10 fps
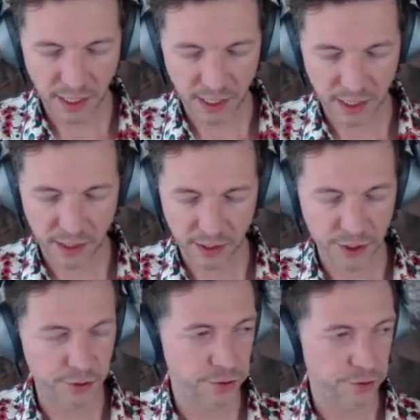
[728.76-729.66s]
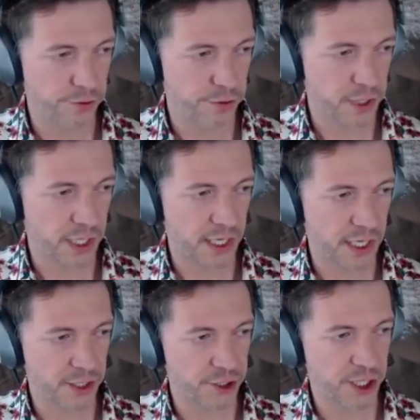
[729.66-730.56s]
And do
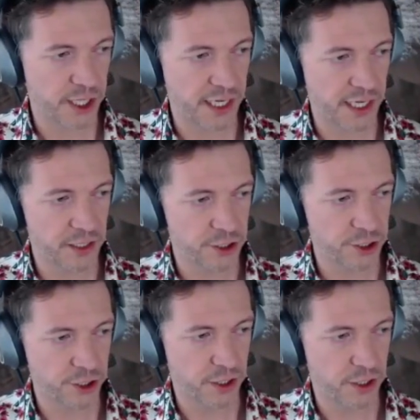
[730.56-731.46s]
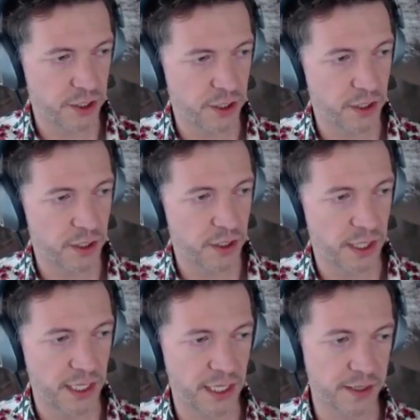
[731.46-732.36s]
not change
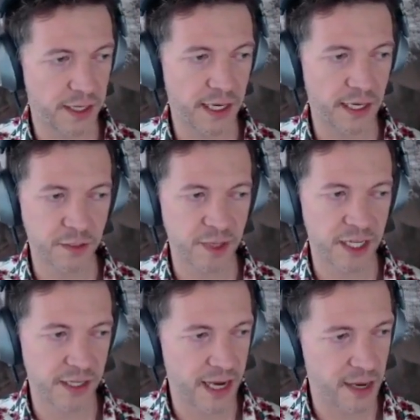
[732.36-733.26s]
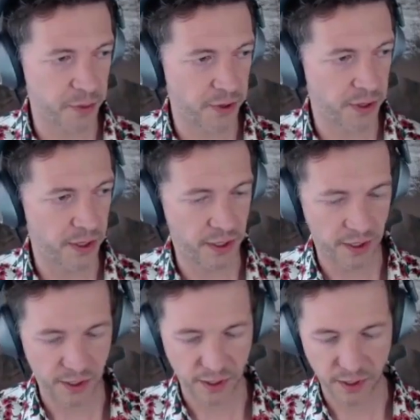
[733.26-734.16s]
anything else about the app.
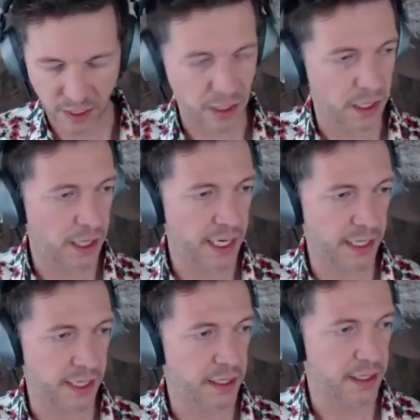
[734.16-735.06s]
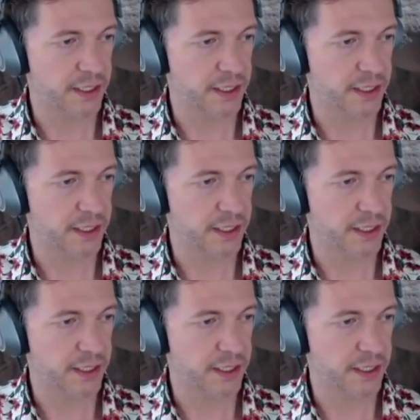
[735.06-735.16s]
All right,